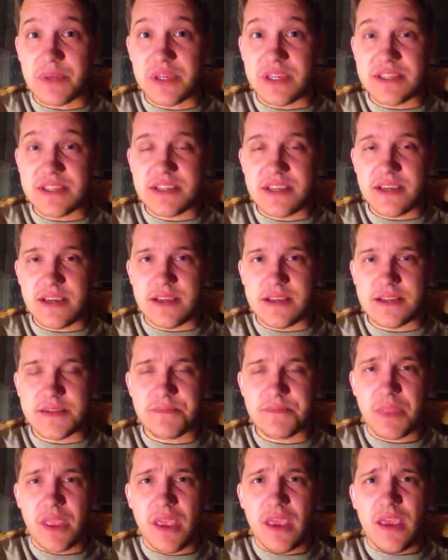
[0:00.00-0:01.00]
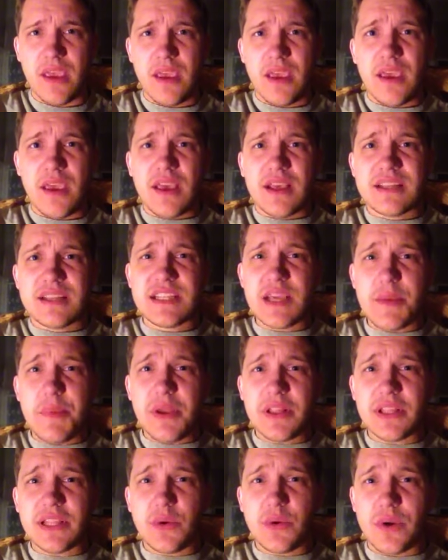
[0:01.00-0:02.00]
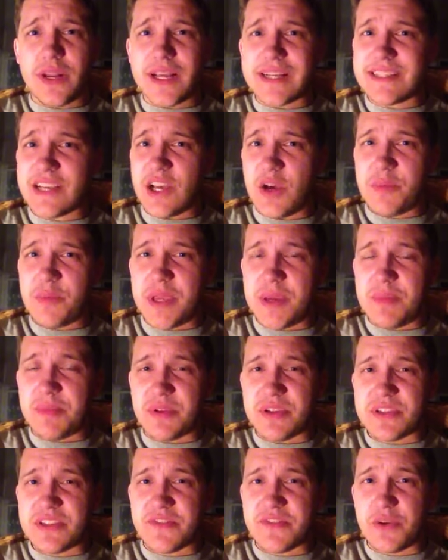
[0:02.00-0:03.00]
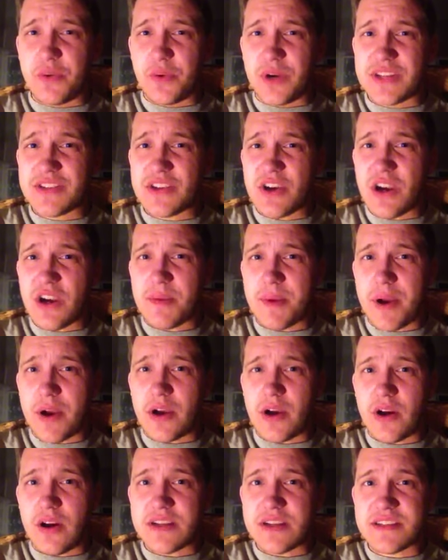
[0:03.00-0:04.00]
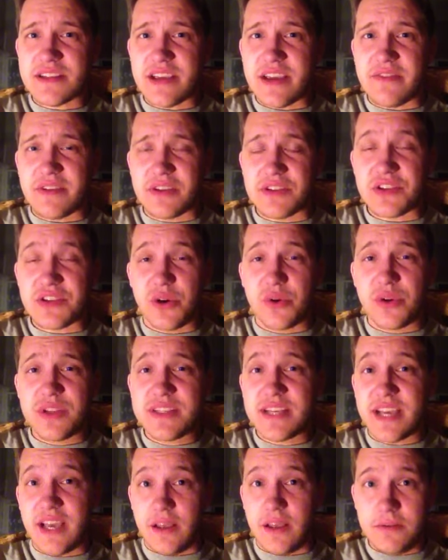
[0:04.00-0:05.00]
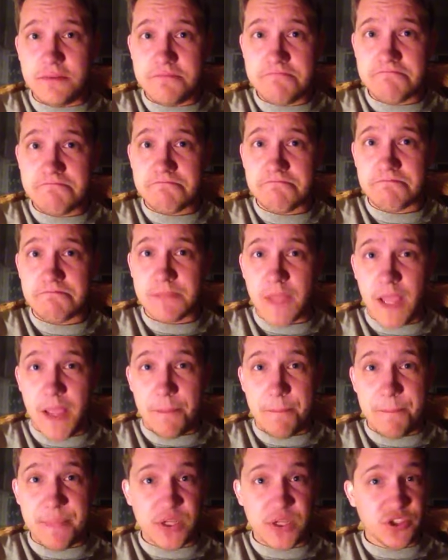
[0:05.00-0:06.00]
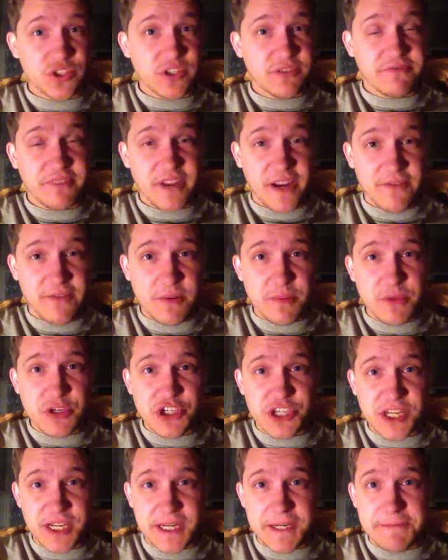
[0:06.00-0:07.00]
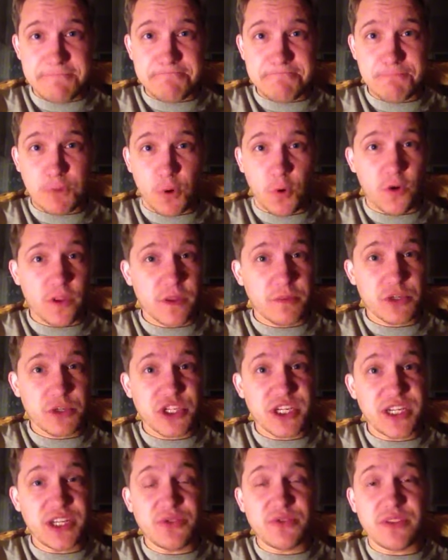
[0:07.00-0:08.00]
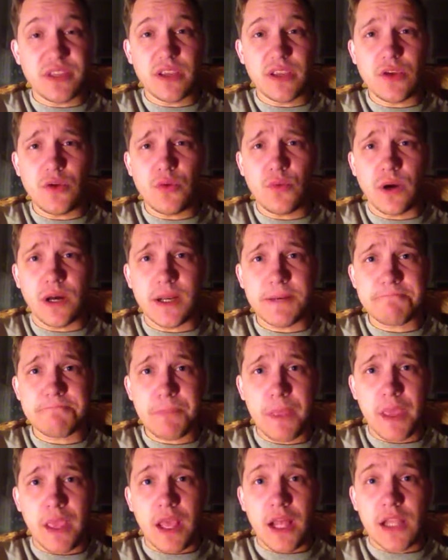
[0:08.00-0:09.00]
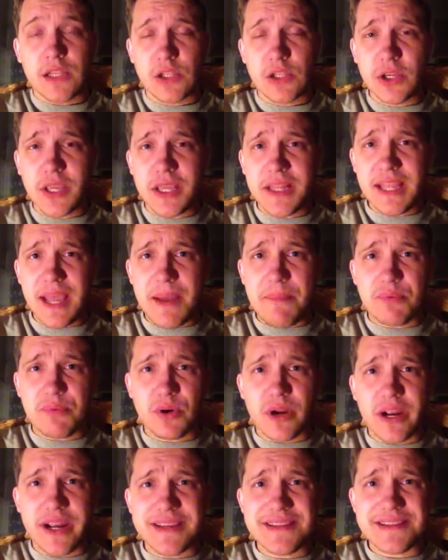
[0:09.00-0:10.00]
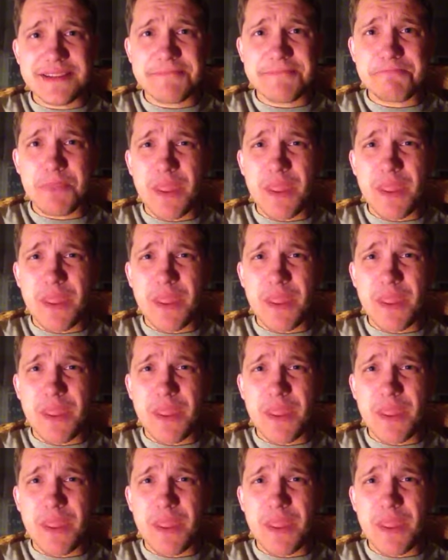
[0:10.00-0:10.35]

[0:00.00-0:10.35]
PCs. Typically, what I tell people is if you want to talk about cost savings, go to Dell, build your favorite machine or the machine you think you want, look at that price,